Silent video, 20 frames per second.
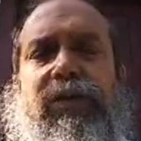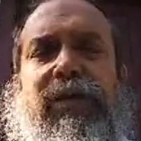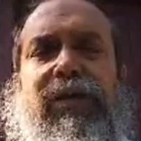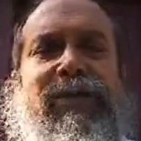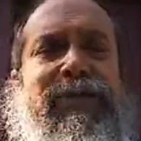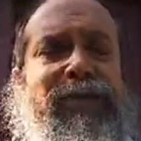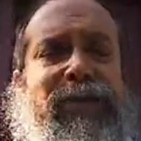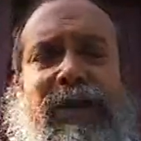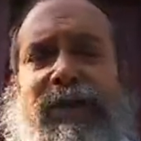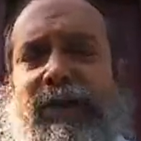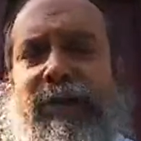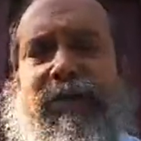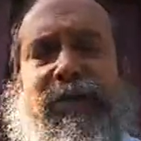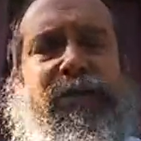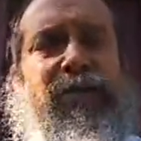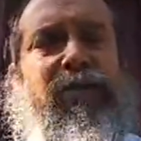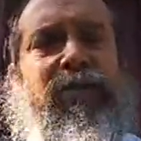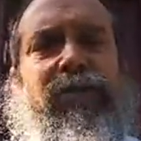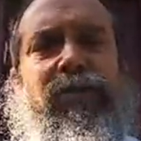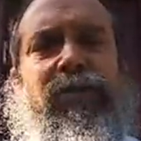is not
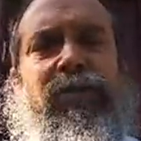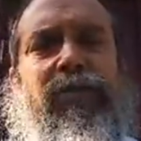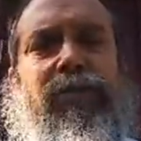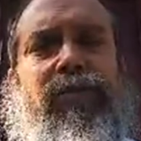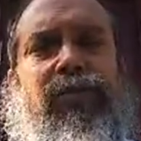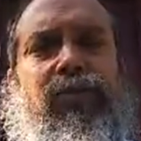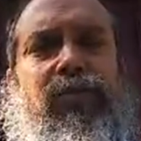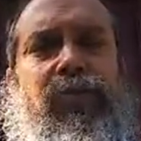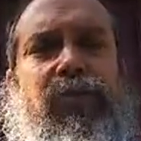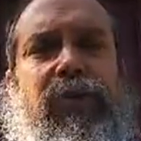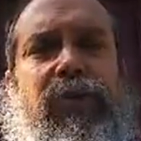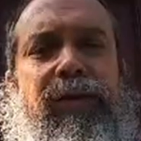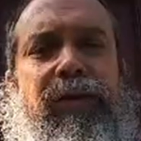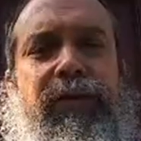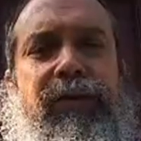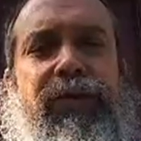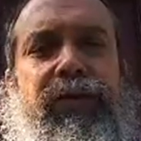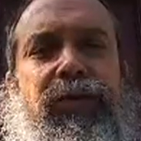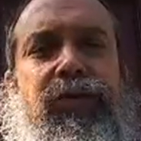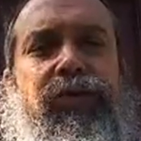necessarily a good
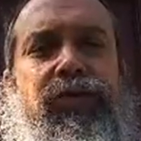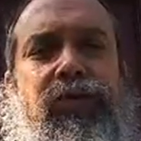leader